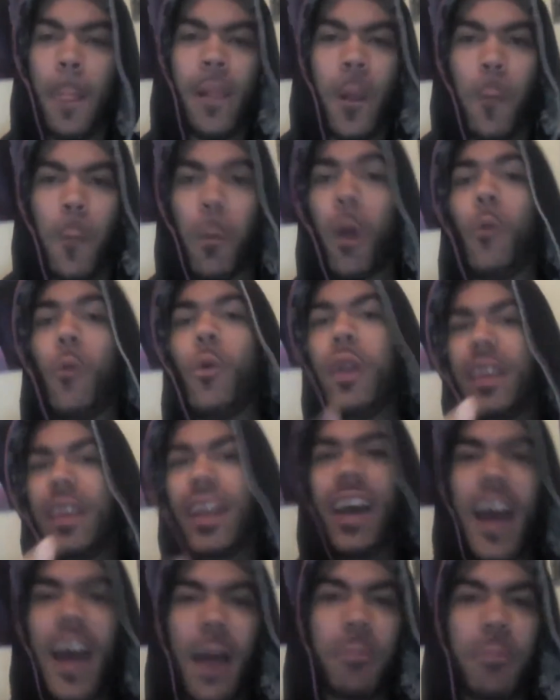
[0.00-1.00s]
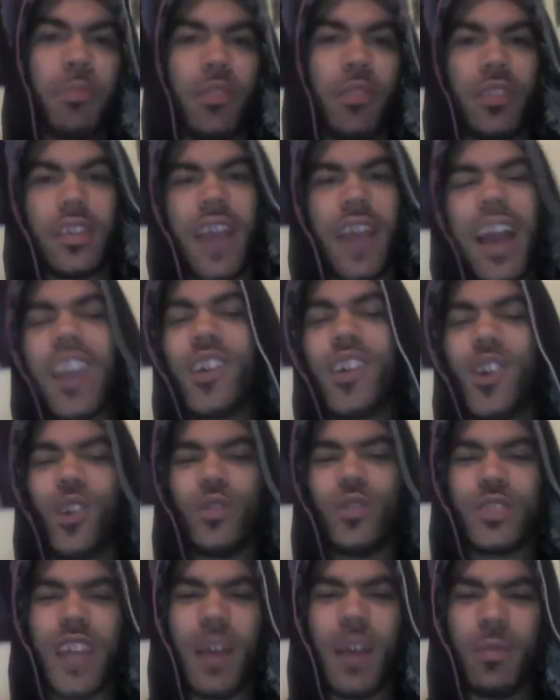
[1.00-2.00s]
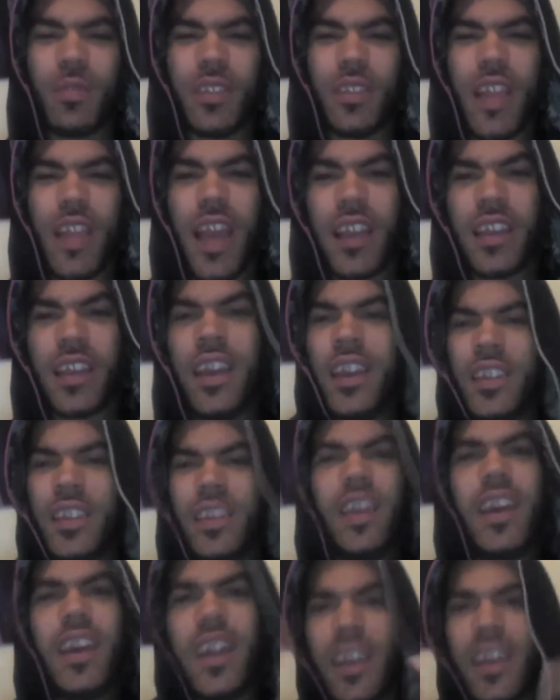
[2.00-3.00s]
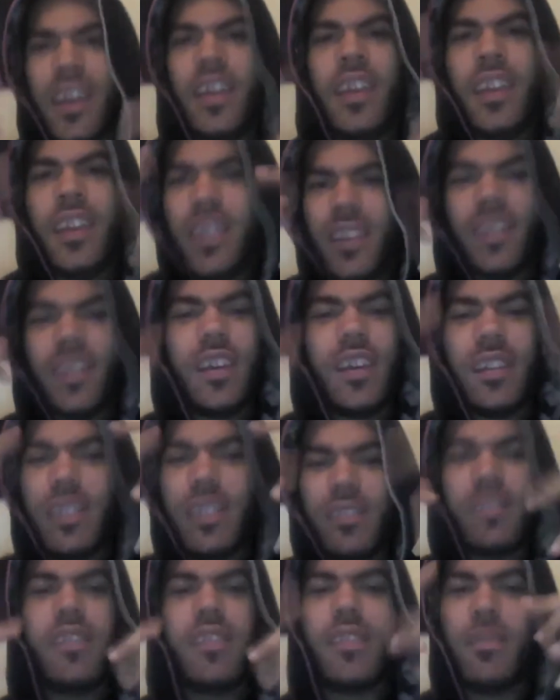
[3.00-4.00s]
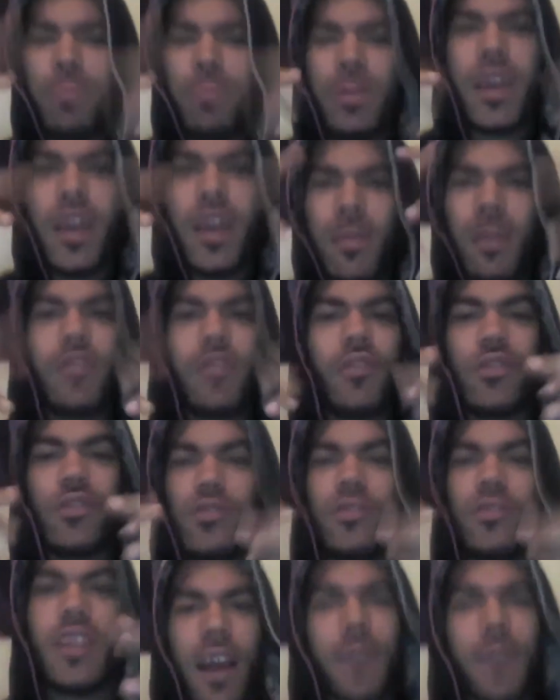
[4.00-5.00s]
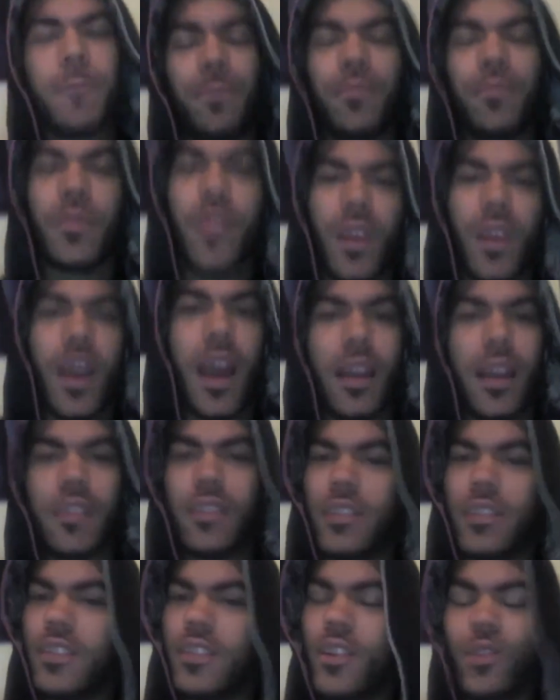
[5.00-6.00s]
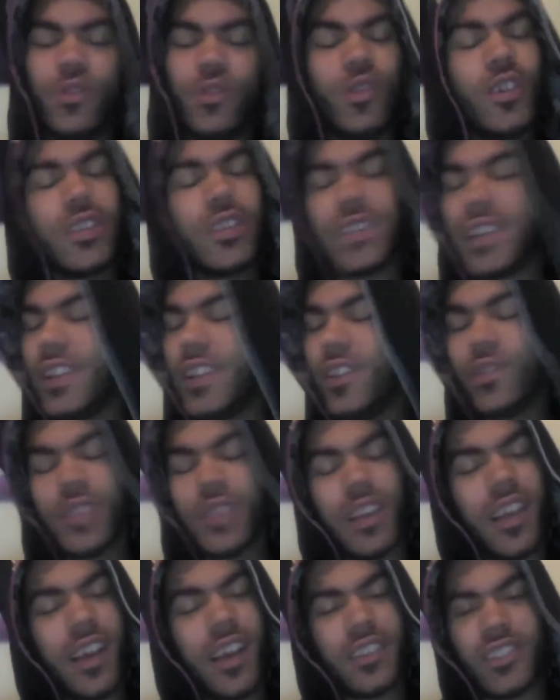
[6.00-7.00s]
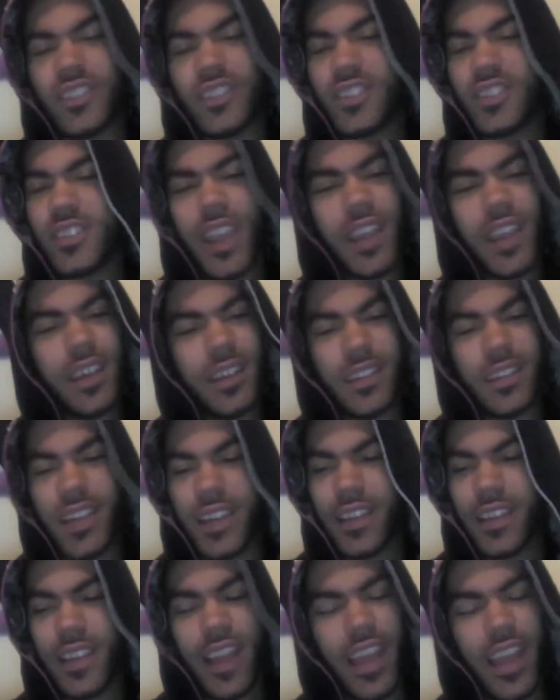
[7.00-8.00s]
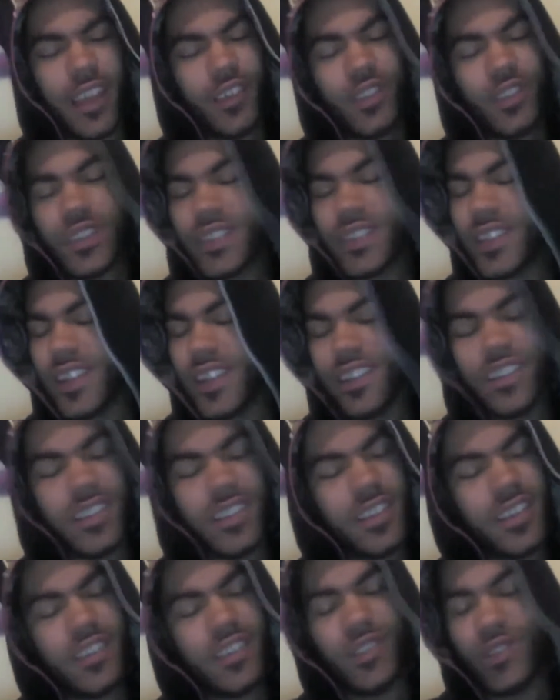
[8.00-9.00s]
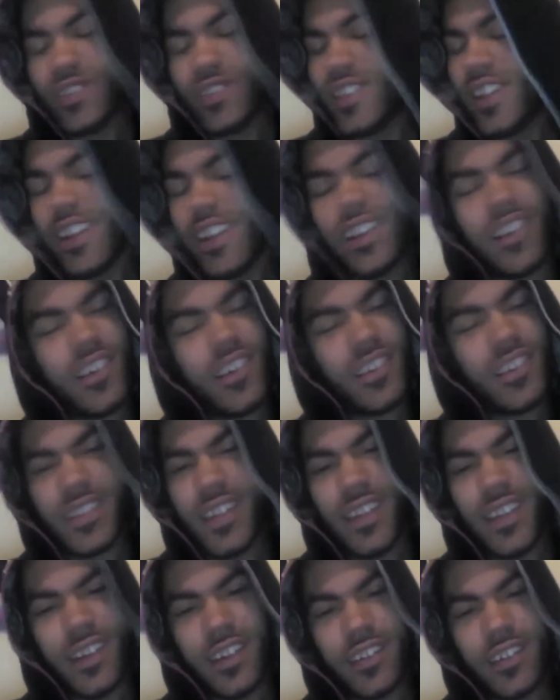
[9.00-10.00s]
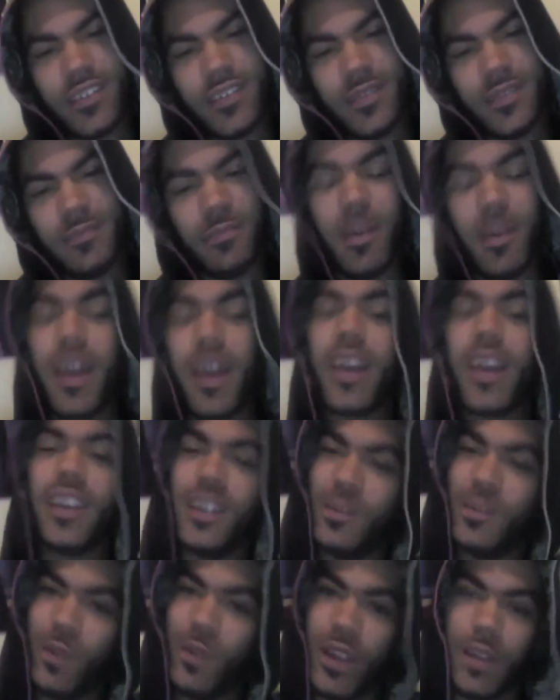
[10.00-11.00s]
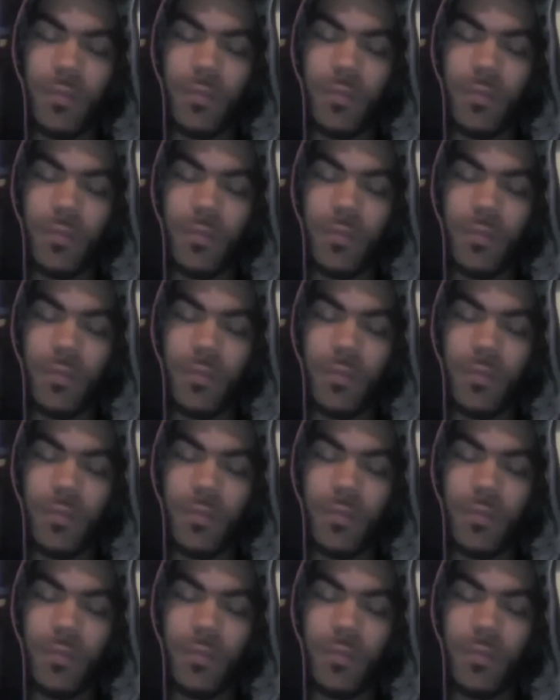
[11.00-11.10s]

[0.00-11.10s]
but when that happened, Calico's dad was like, yeah, BMF and all that. And you can see Loaded Lux just shaking his head like, you still on this? You still a lost nigga. But anyway,